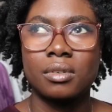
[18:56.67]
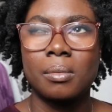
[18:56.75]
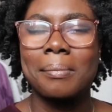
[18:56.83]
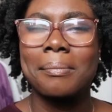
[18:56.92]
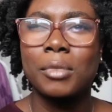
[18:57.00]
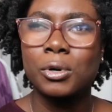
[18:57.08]

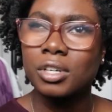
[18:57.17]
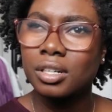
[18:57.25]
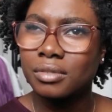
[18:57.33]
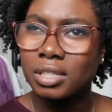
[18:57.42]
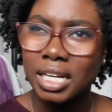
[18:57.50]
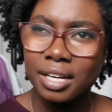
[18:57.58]
more
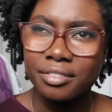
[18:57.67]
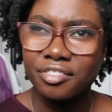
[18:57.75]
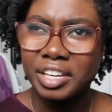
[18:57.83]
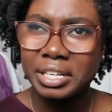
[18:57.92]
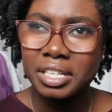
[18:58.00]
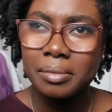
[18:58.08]
of a
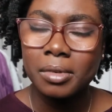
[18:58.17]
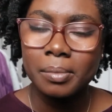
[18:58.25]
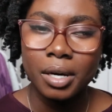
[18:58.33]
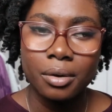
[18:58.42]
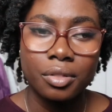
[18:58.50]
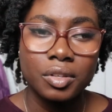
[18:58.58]
fandom
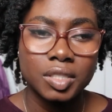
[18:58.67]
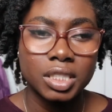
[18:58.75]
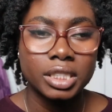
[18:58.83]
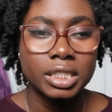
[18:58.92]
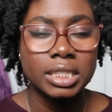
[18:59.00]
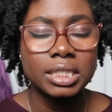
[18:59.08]
about the
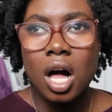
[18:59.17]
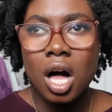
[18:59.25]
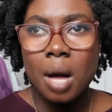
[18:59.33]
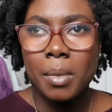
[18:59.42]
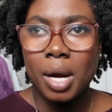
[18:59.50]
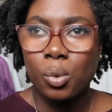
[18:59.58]
series.
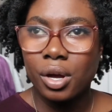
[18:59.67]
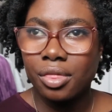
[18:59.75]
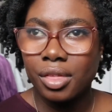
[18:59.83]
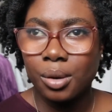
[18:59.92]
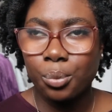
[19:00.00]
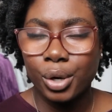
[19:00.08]
One
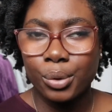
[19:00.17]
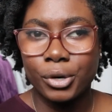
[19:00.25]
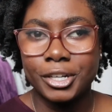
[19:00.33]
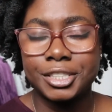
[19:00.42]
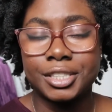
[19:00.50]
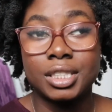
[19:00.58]
thing Rick
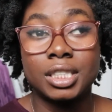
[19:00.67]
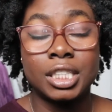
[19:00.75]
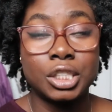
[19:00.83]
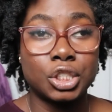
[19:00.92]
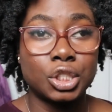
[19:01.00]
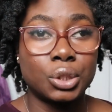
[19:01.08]
Riordan
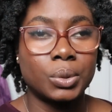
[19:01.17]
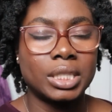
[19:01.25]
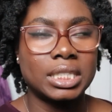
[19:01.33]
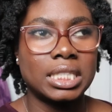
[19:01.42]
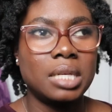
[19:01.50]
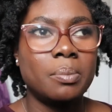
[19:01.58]
did do is
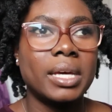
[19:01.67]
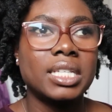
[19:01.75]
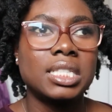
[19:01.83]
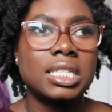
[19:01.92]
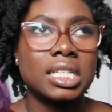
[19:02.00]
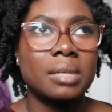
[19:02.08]

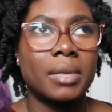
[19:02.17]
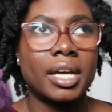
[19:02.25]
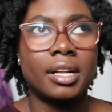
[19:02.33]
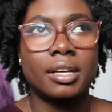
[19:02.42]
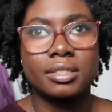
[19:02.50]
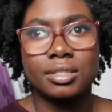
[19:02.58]
basically
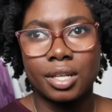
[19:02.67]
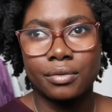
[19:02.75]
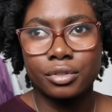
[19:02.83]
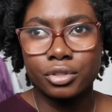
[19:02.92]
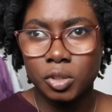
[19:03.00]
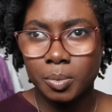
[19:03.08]
made
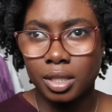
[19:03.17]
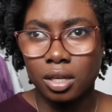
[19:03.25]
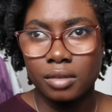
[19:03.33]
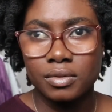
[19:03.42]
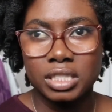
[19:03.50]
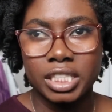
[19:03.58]
several
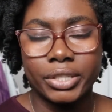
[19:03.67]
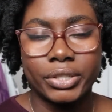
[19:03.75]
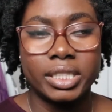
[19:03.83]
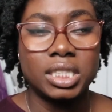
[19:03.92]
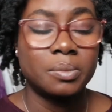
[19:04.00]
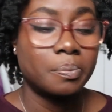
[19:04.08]
spin-off
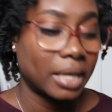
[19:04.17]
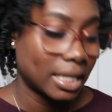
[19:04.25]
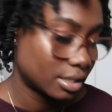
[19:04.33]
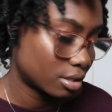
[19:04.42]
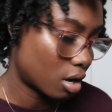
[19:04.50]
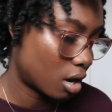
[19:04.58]
series
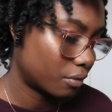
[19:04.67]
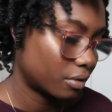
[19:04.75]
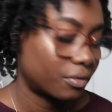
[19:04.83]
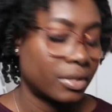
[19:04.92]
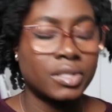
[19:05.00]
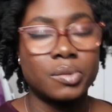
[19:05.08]
based off
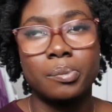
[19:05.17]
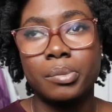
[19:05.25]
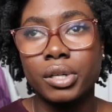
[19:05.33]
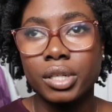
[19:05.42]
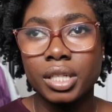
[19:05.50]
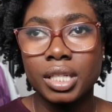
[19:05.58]
of this
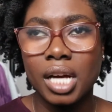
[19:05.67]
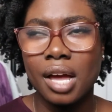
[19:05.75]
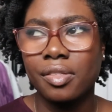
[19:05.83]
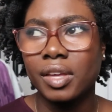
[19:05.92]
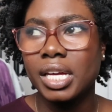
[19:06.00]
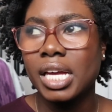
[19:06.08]
book. I
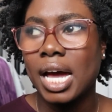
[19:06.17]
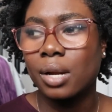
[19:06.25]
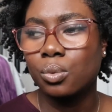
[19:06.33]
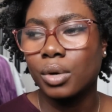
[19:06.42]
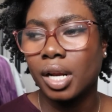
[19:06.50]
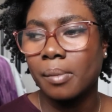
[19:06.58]
think he had
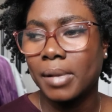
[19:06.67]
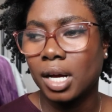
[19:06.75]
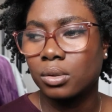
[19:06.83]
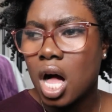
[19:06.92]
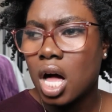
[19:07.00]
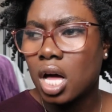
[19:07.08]
one
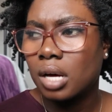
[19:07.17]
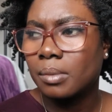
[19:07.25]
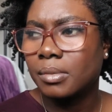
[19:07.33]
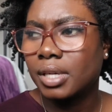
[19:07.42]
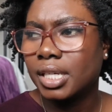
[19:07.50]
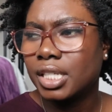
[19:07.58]
about
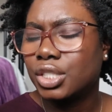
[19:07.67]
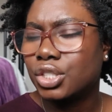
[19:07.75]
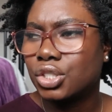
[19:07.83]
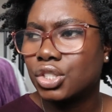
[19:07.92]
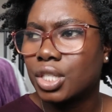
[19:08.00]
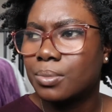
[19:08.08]

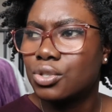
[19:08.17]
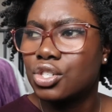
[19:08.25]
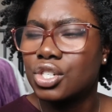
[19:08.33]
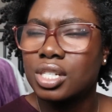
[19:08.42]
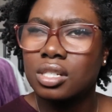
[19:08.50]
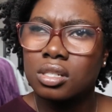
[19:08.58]

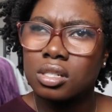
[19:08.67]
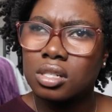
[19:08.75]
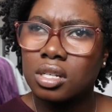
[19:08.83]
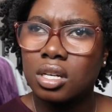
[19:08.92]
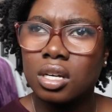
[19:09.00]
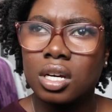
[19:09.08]

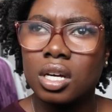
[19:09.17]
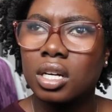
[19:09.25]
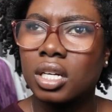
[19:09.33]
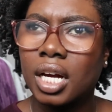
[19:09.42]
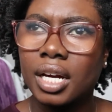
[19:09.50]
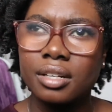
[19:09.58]
Egyptian
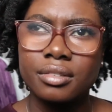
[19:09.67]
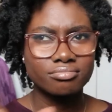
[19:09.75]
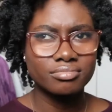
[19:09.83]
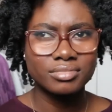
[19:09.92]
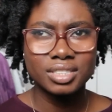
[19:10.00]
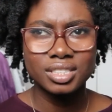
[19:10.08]
kind of
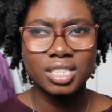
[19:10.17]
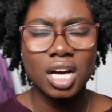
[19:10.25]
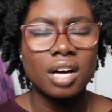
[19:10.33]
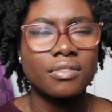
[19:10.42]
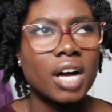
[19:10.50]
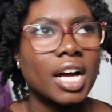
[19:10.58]

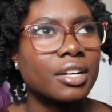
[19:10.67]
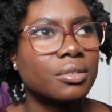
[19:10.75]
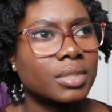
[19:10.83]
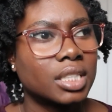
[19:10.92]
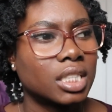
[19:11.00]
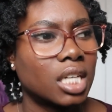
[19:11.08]
stuff. I don't
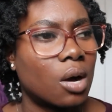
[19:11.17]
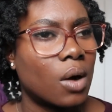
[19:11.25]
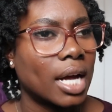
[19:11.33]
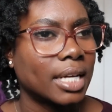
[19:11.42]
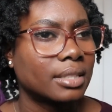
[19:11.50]
really know. I